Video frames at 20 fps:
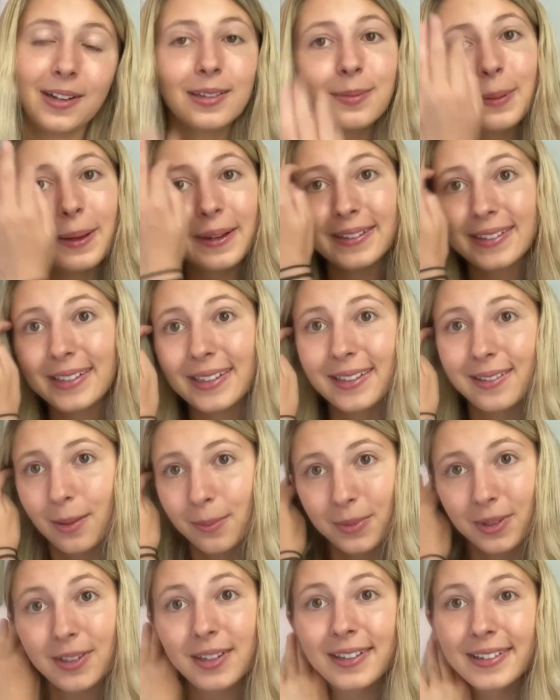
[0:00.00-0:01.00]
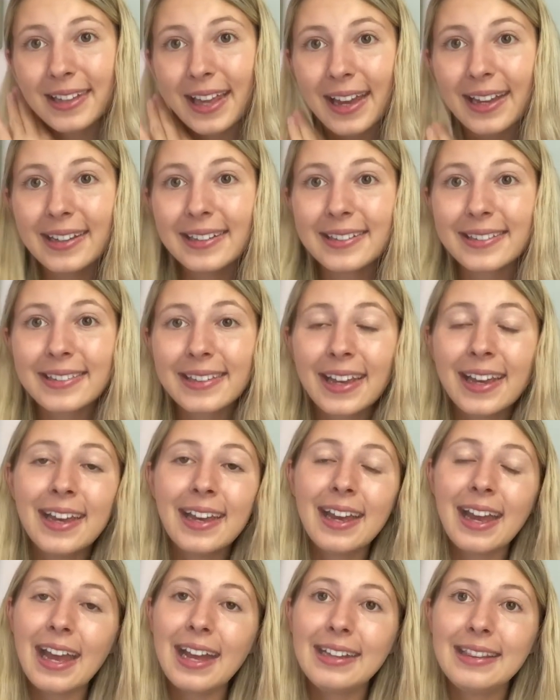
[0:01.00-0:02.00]
especially in computer science,
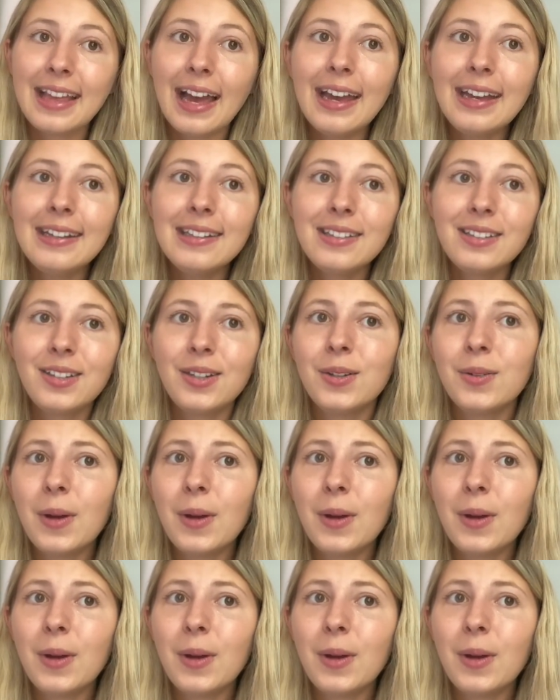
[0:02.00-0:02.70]
and that is to